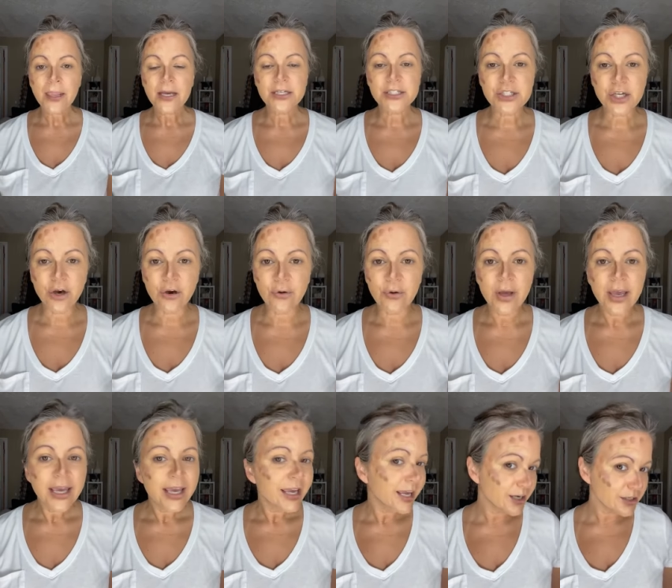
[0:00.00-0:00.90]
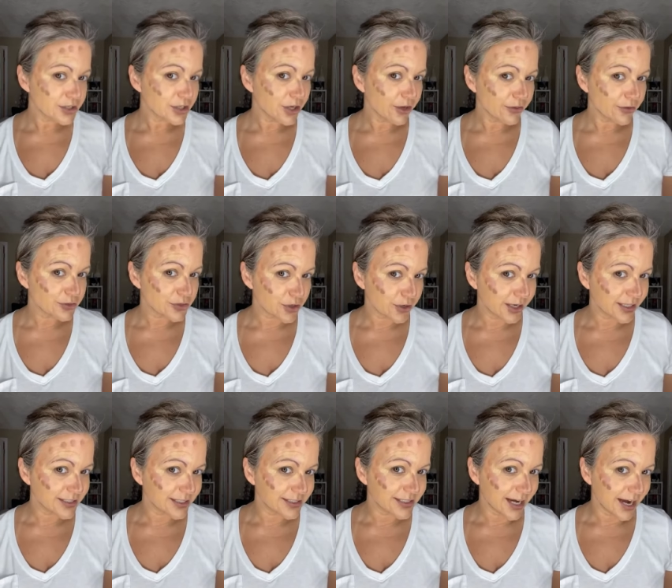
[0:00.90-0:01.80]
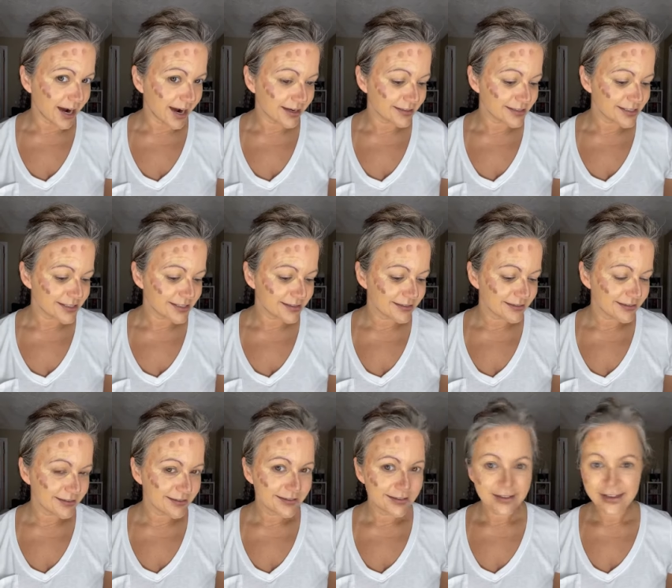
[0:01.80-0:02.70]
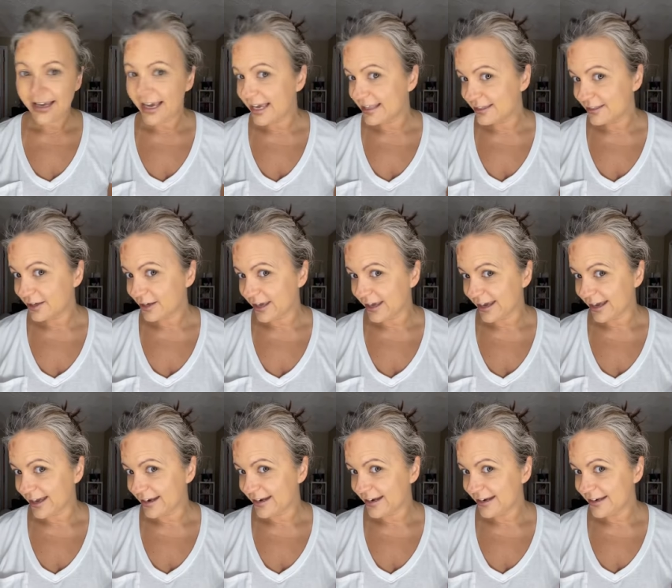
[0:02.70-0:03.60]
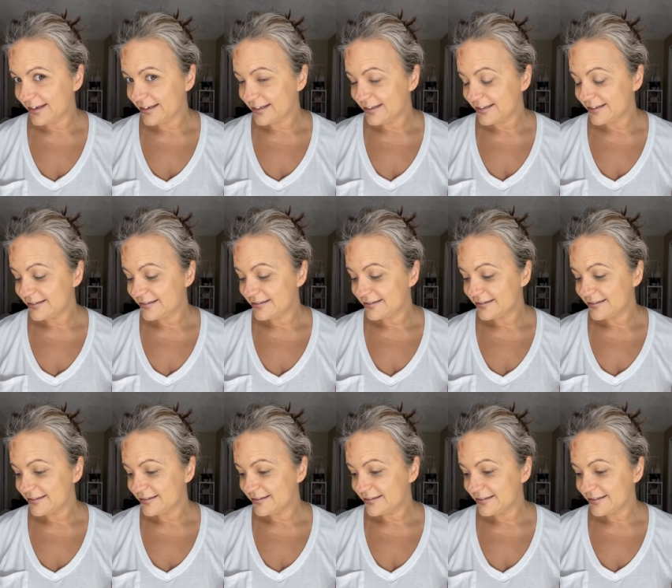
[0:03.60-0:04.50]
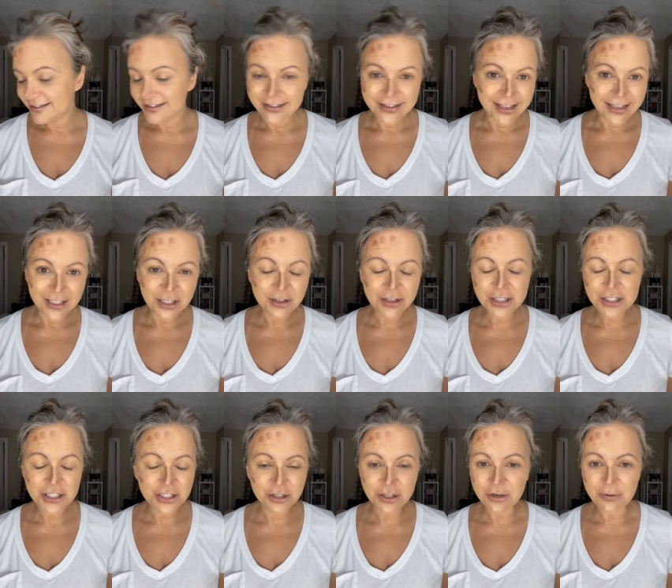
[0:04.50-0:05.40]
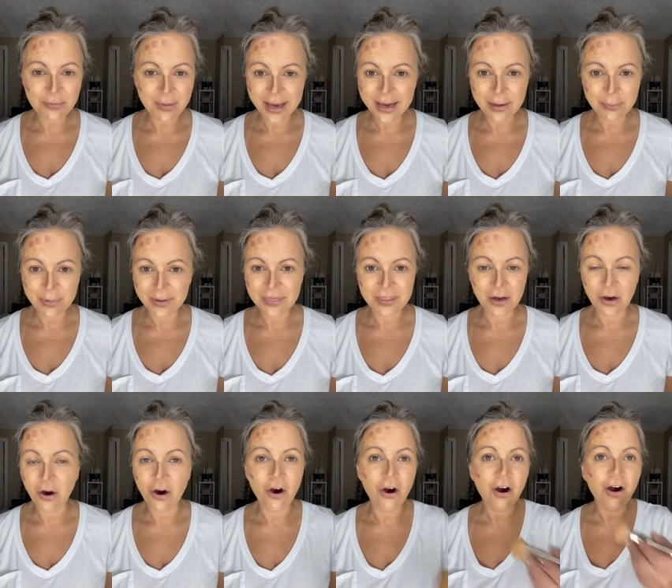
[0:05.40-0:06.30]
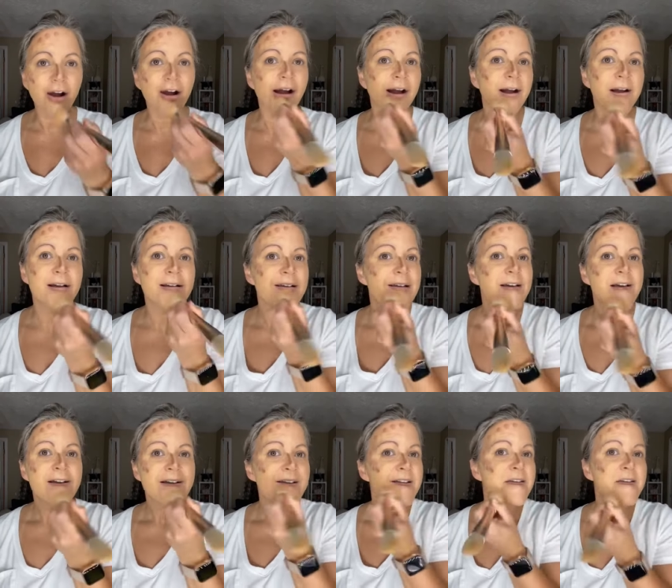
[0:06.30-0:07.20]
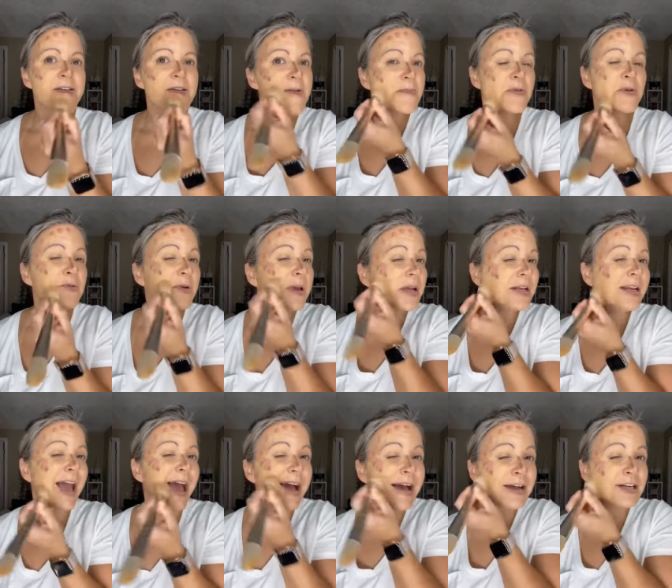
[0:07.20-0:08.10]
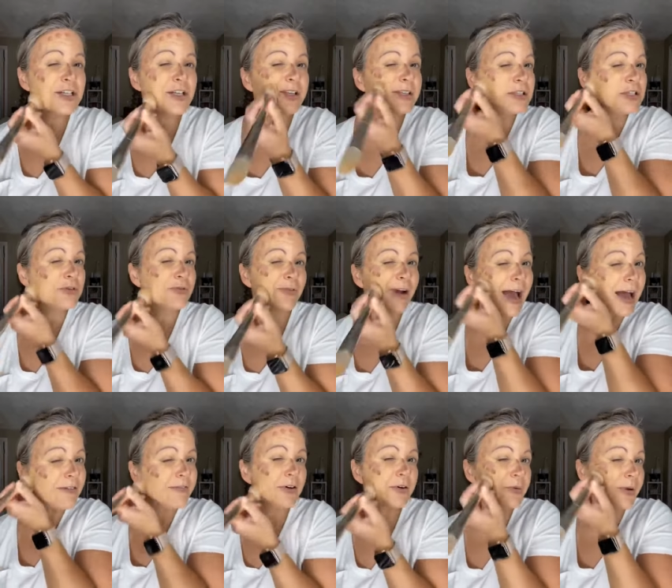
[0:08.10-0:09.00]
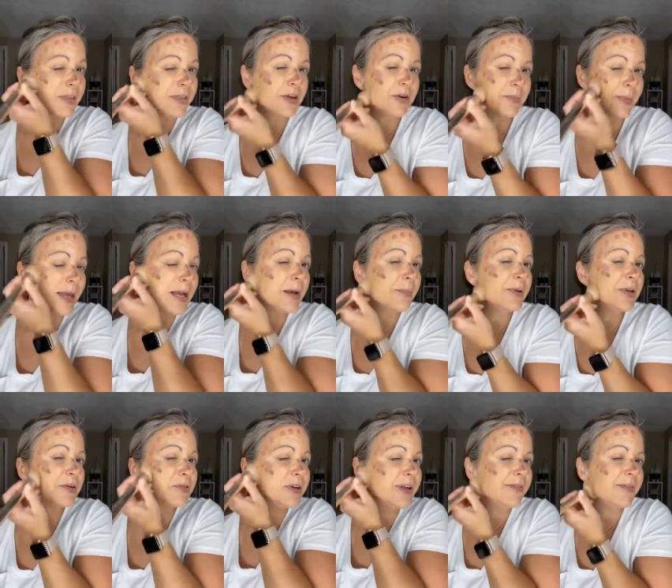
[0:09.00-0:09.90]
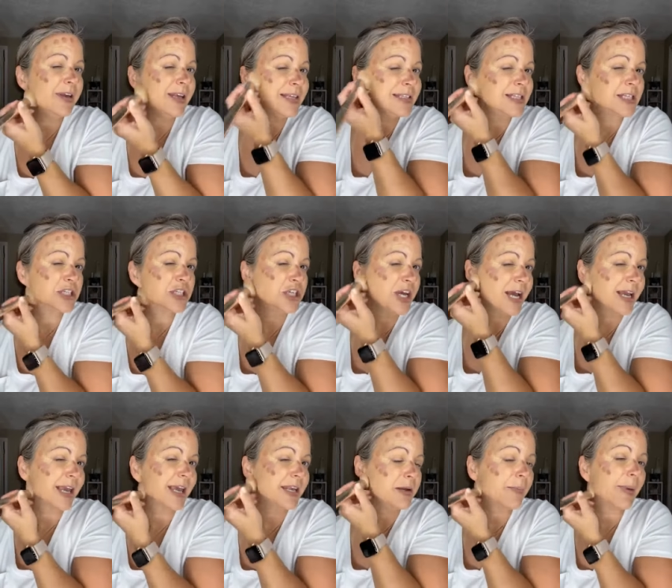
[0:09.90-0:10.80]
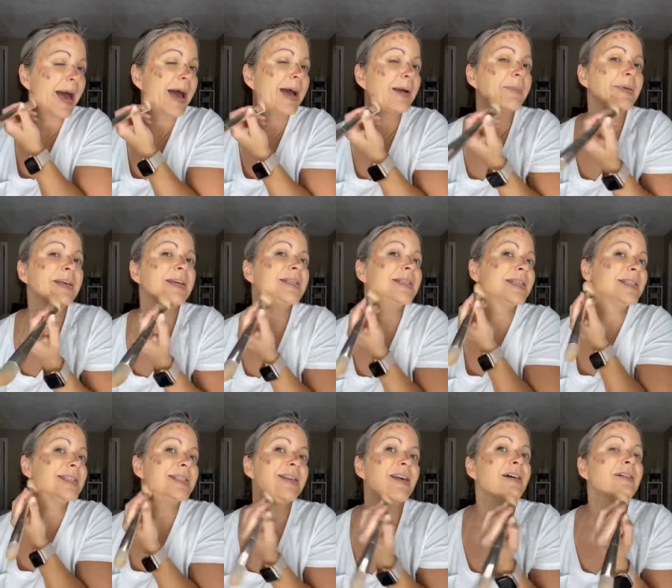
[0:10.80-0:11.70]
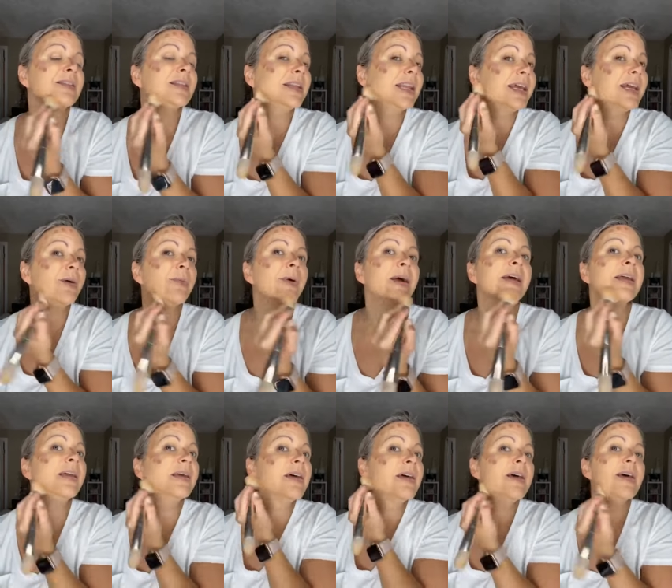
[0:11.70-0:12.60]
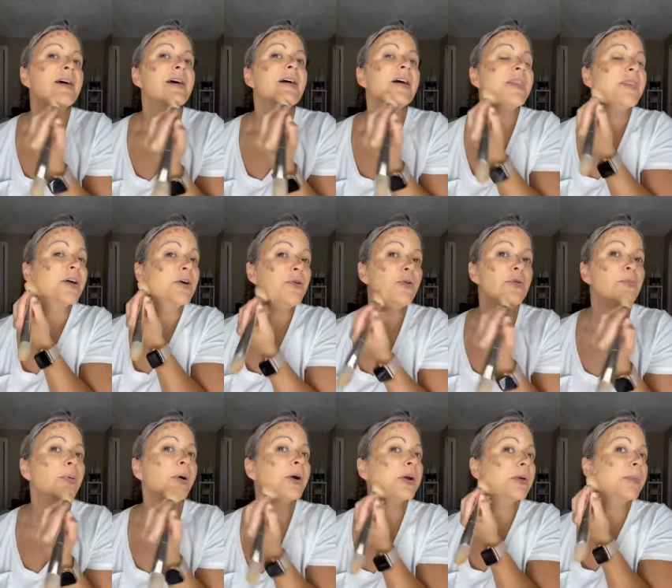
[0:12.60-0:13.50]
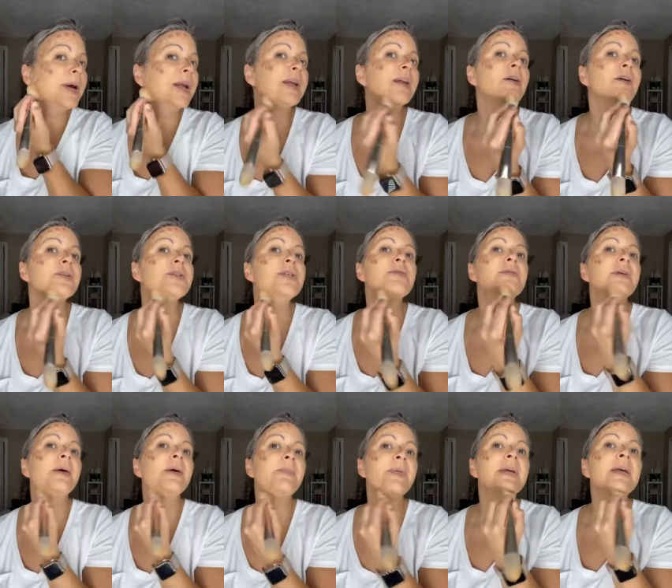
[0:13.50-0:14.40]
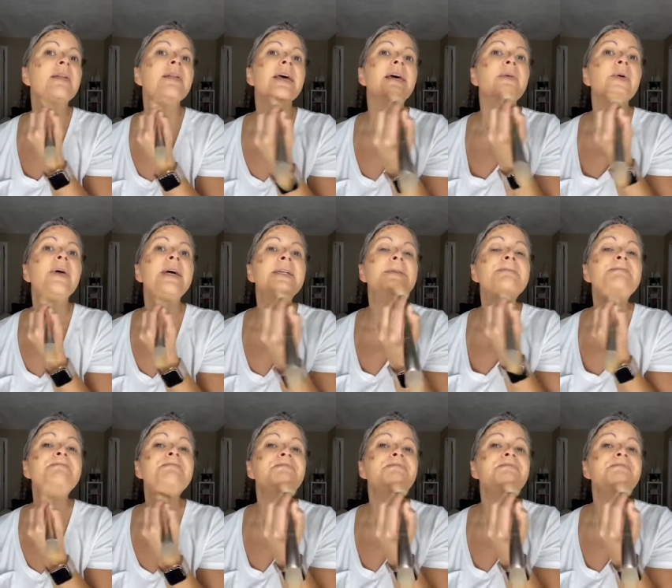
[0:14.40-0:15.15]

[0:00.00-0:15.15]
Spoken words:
So here's all those crazy dots. And look at, you can do your makeup in the car. You can actually travel with your makeup. You don't even need to check it in a bag because it's not liquid. The cool part about it also not being liquid